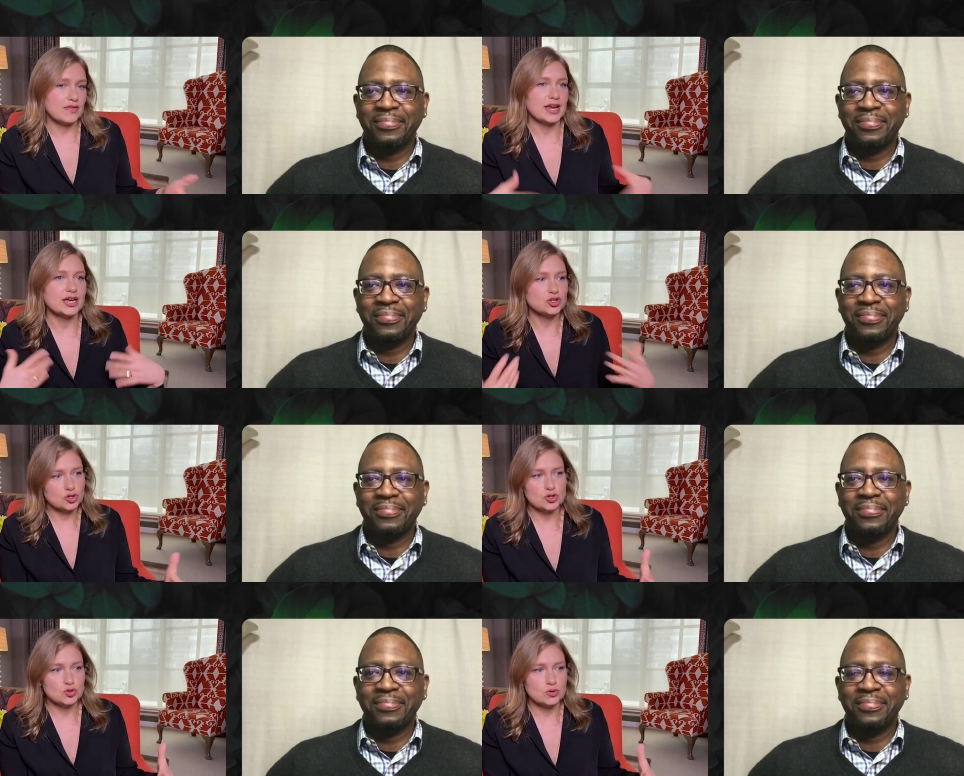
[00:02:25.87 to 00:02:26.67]
Speaker 1: and that I
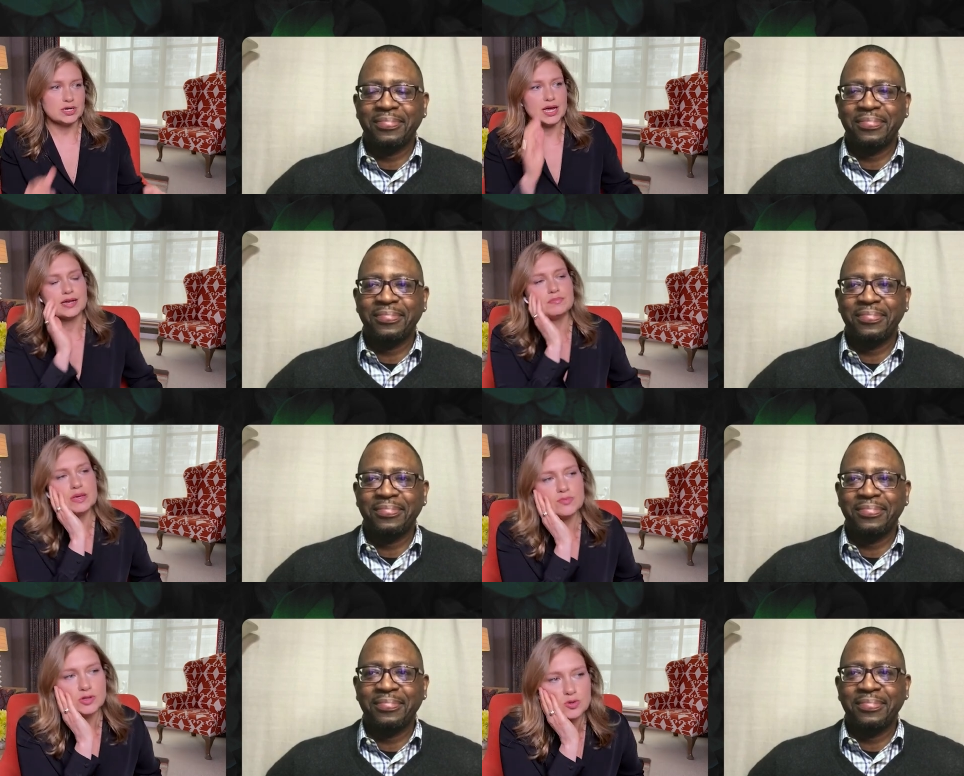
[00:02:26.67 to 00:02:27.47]
knew and
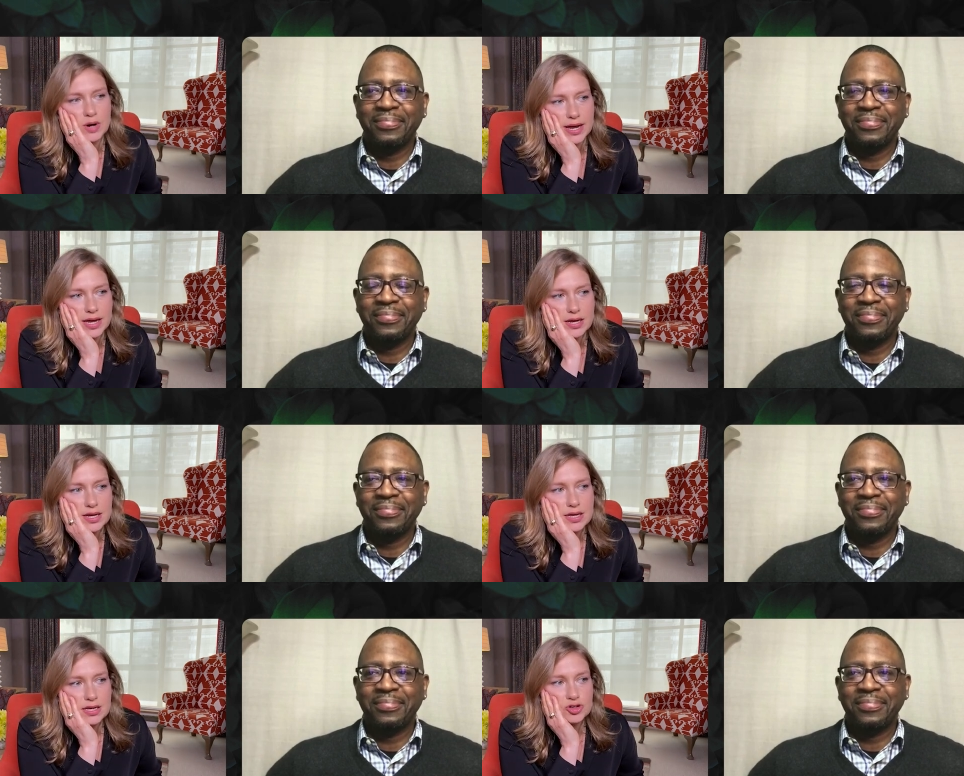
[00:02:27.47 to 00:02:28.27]
people who I
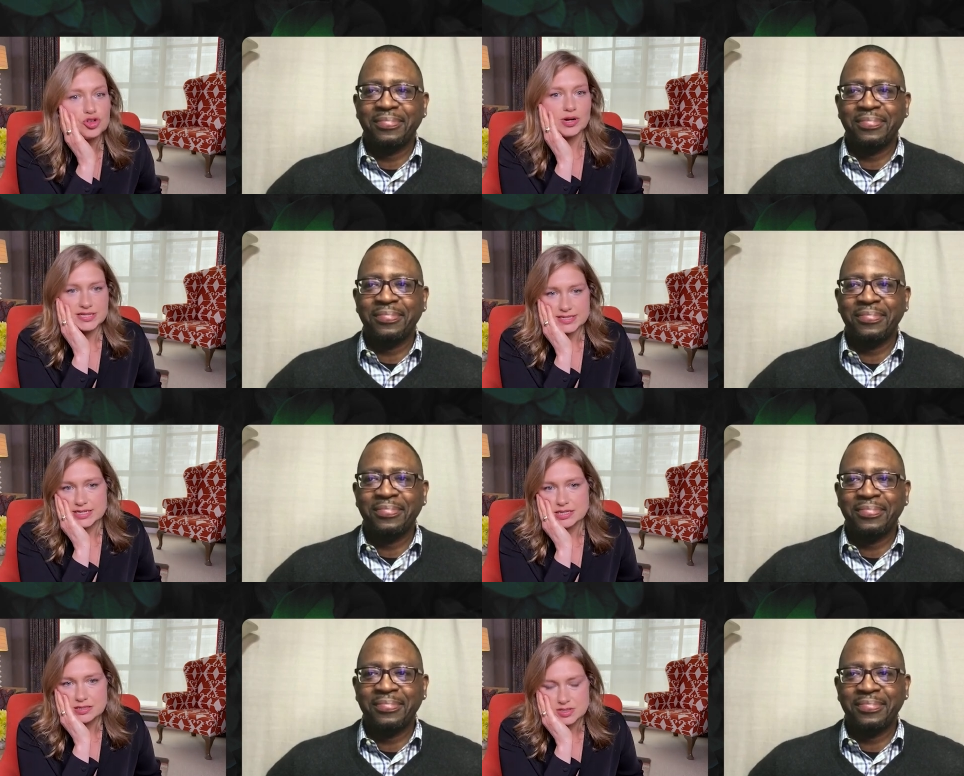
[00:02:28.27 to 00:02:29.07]

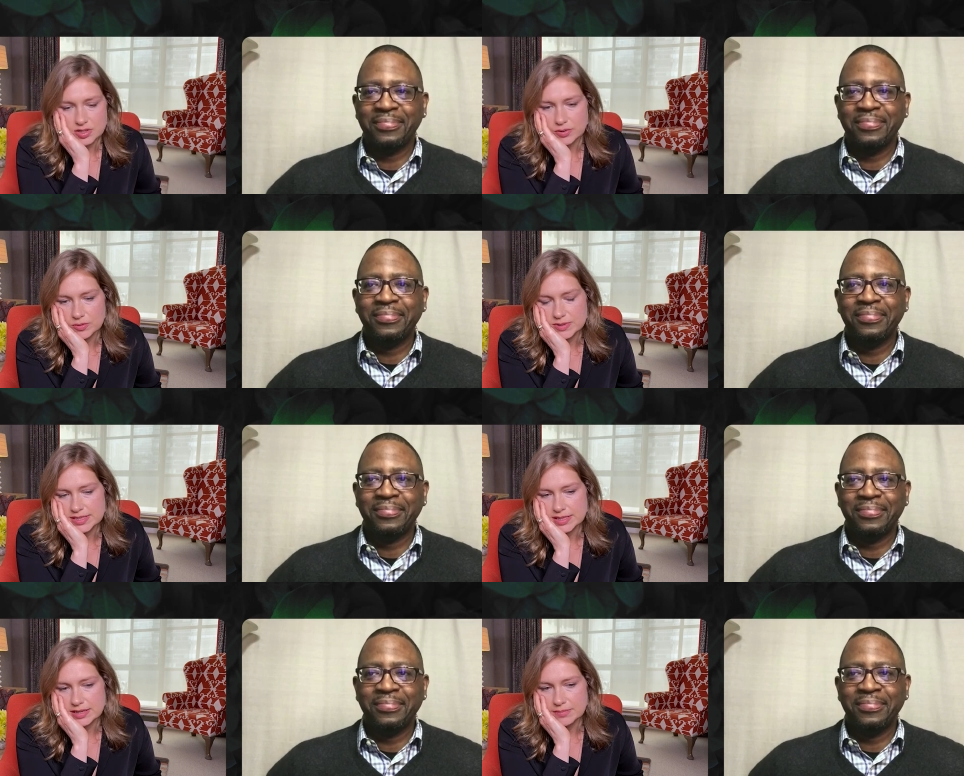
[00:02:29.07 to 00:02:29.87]
trusted. So it was
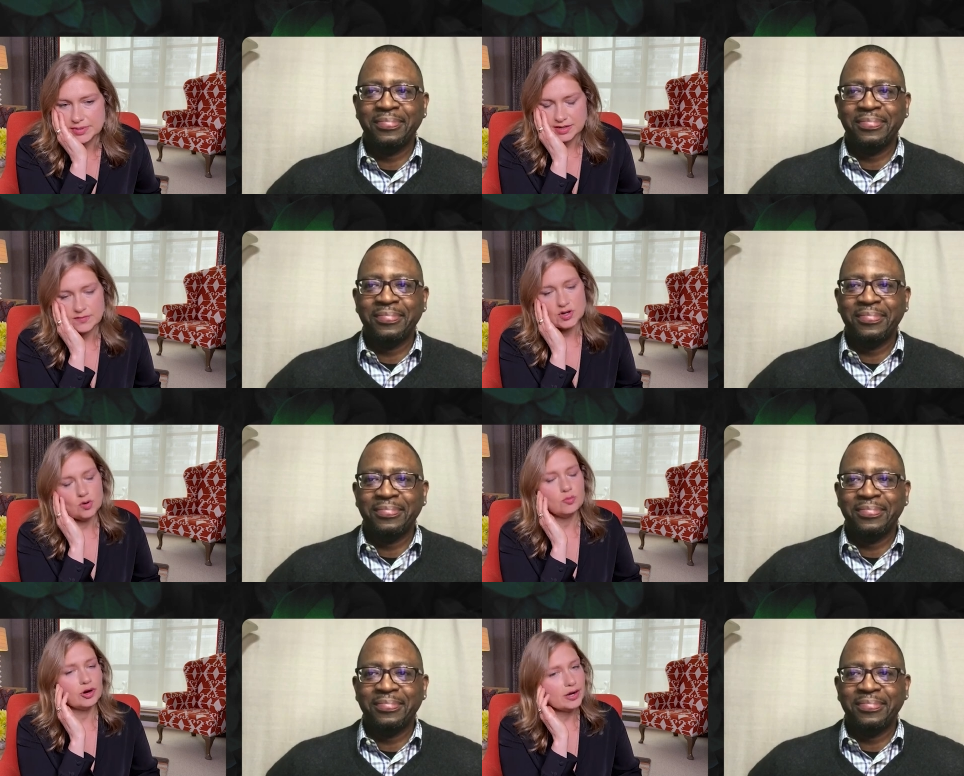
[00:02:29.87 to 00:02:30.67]
a bit of a
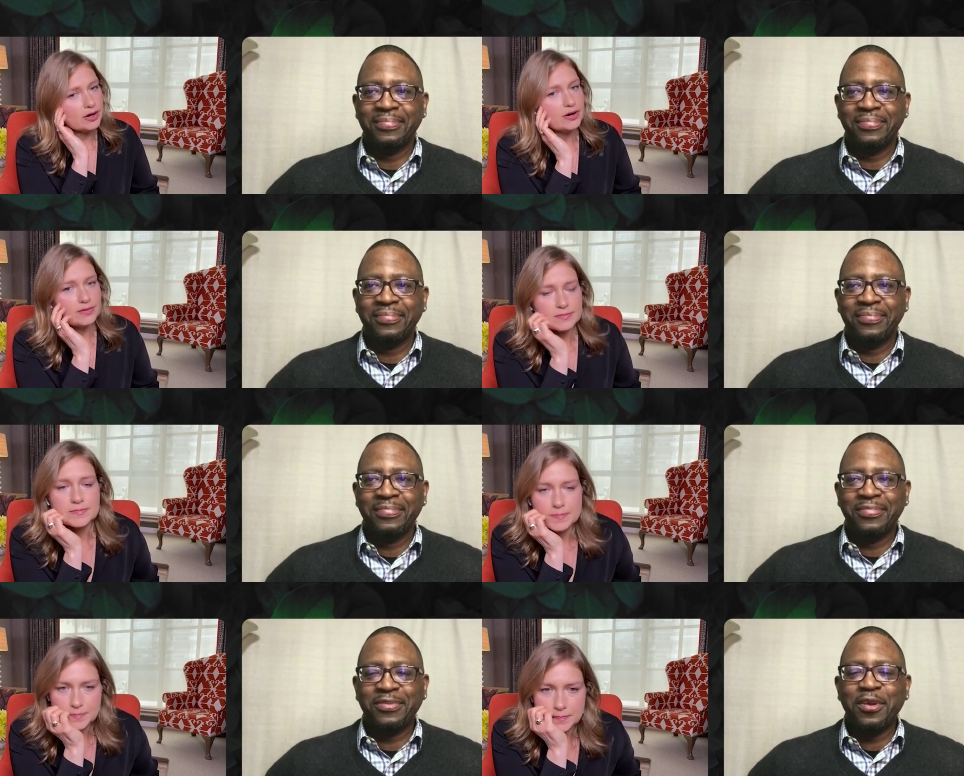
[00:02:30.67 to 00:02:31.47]
no-brainer.
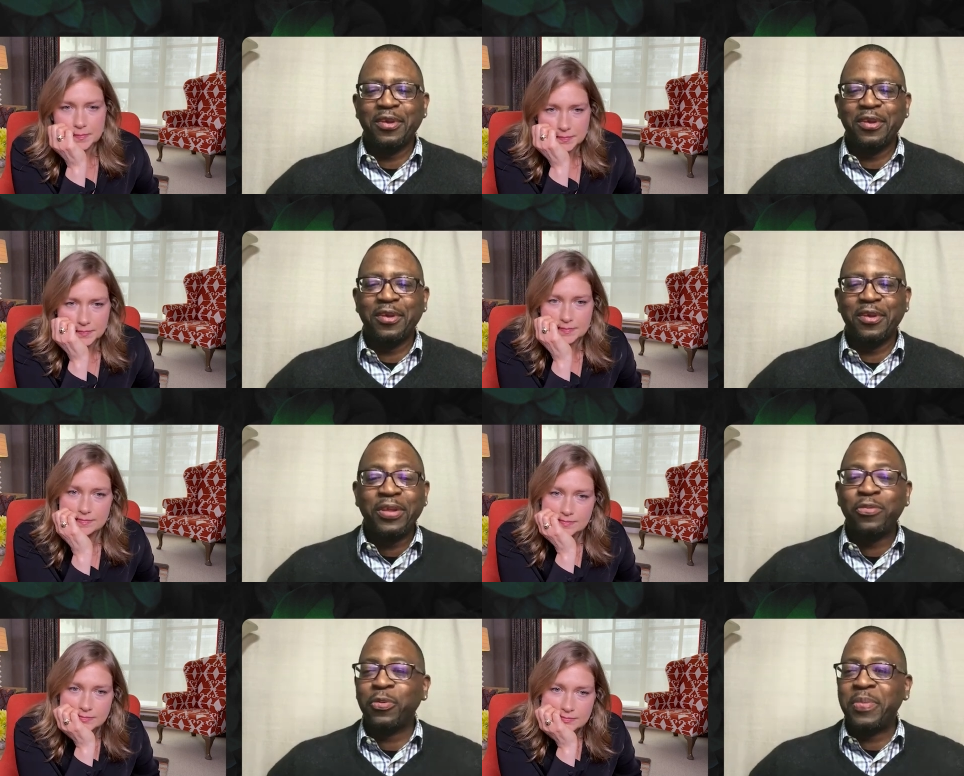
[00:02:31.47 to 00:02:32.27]
Speaker 2: So you
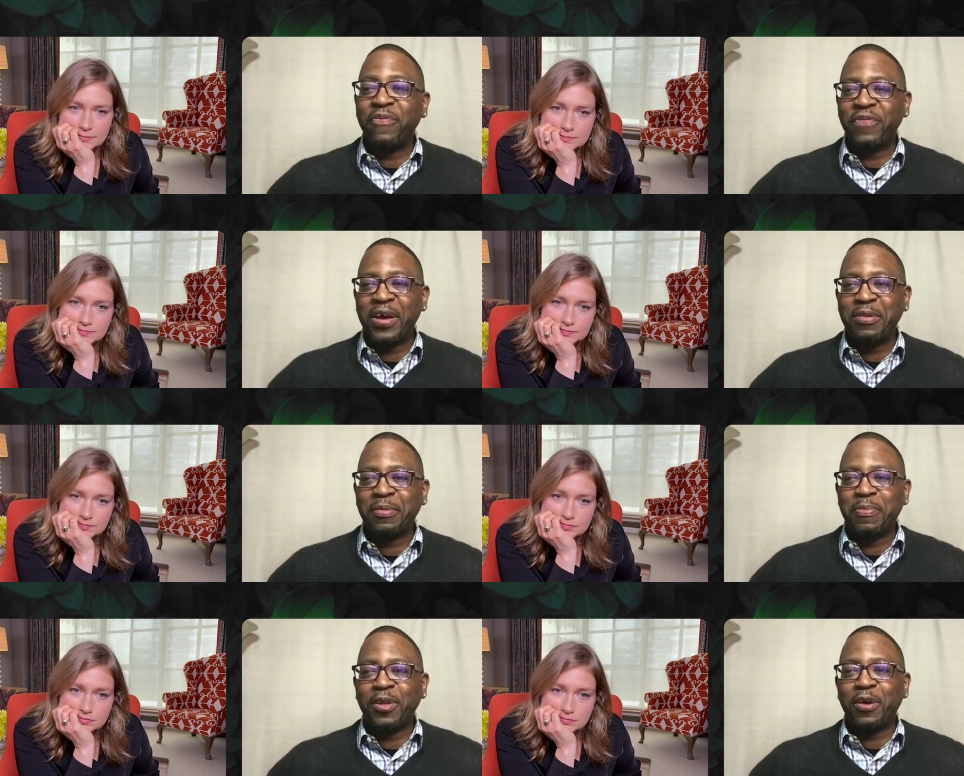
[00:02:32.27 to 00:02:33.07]
knew this would be
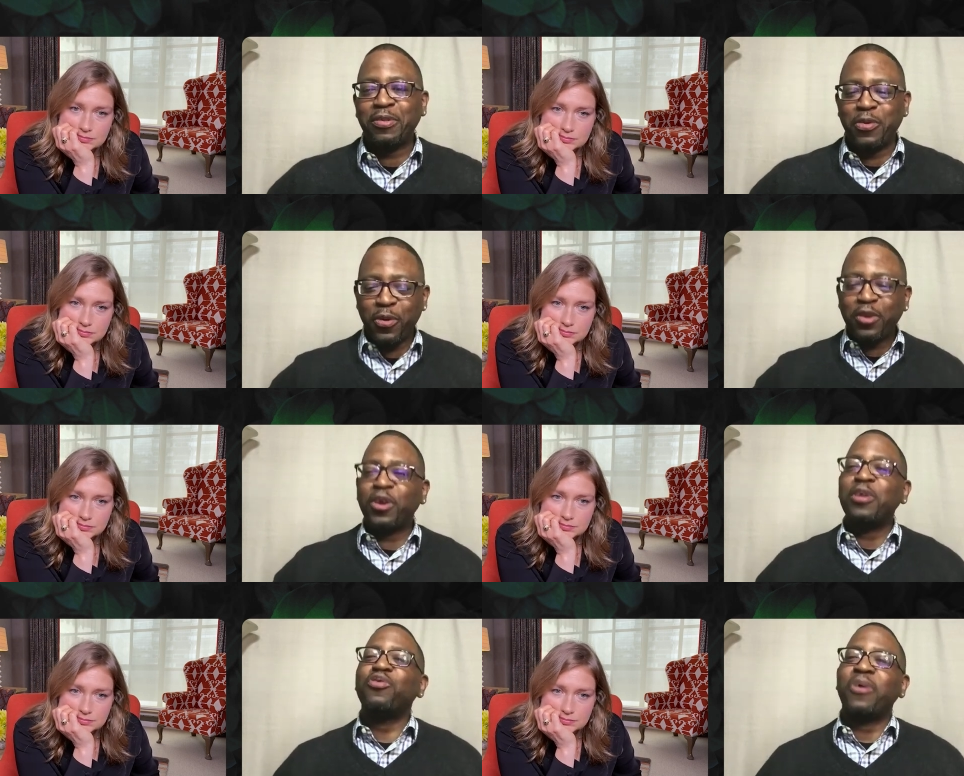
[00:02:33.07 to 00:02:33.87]
fun because you were
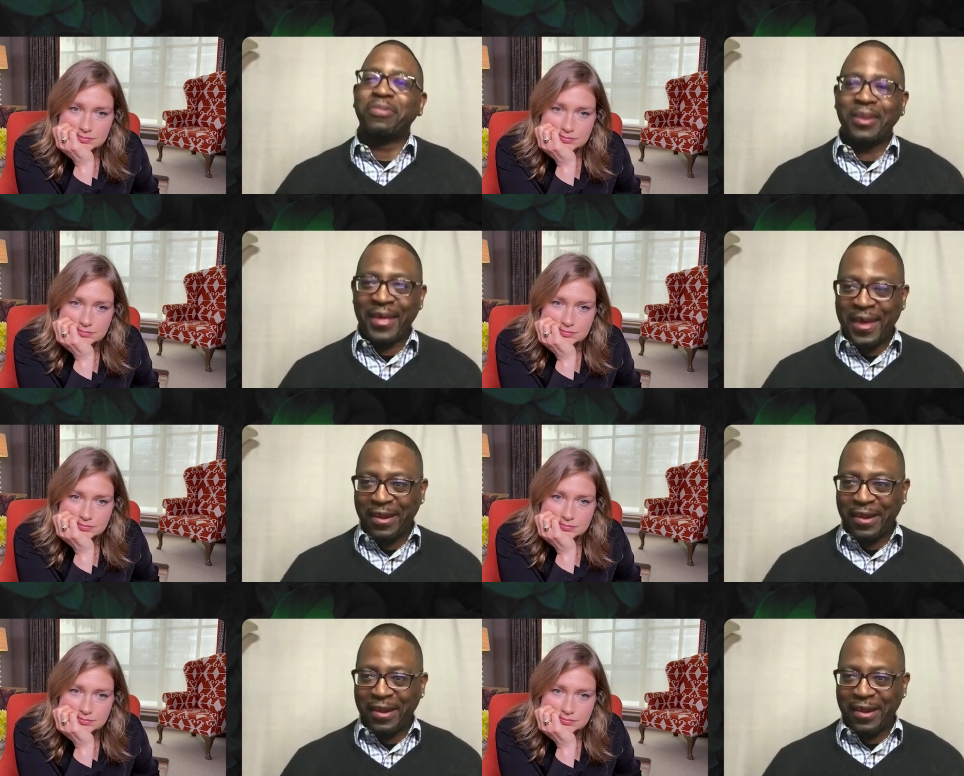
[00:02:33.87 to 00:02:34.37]
in good trusted